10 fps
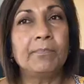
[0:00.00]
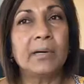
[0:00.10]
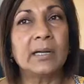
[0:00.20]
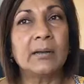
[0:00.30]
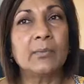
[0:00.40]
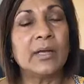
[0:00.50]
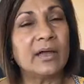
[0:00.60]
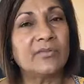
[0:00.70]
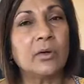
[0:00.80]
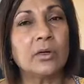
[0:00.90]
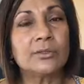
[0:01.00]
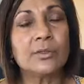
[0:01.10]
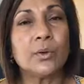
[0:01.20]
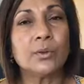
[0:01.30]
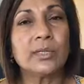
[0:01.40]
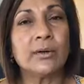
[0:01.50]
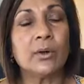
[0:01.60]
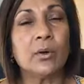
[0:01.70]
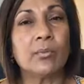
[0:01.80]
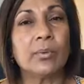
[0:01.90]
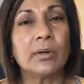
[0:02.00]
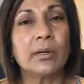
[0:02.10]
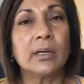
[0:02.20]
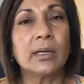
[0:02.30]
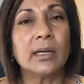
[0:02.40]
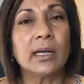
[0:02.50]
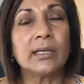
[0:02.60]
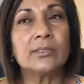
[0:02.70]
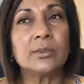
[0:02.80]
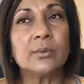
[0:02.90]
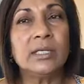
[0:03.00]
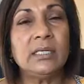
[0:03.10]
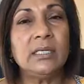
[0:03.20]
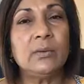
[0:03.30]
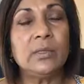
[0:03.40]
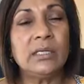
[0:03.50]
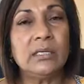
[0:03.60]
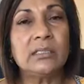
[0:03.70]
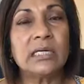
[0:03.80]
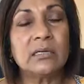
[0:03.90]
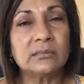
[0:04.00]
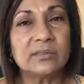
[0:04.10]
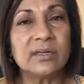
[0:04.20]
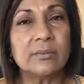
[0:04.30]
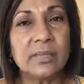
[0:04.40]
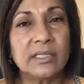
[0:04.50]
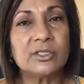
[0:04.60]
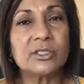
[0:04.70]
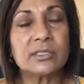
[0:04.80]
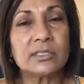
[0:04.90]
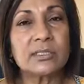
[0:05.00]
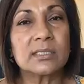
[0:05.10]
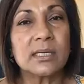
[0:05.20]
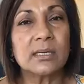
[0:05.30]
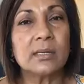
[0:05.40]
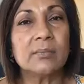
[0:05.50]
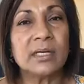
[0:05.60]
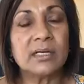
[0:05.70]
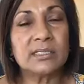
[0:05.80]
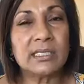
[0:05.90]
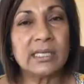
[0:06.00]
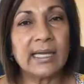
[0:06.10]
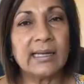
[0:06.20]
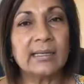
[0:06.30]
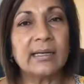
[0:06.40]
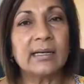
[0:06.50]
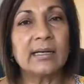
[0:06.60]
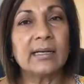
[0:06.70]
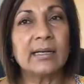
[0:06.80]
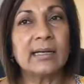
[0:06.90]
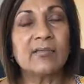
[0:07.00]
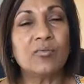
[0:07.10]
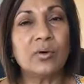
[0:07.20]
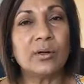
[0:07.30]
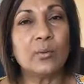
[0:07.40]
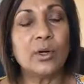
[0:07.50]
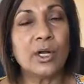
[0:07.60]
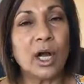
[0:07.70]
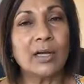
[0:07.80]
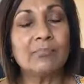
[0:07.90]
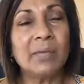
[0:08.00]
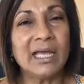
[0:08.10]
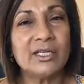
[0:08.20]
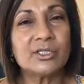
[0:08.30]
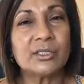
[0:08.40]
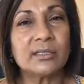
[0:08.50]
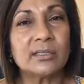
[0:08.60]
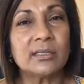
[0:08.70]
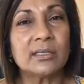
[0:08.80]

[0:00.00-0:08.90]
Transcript: But we have to also hold out hope. And so we need to cultivate patience, because again, if we're not patient,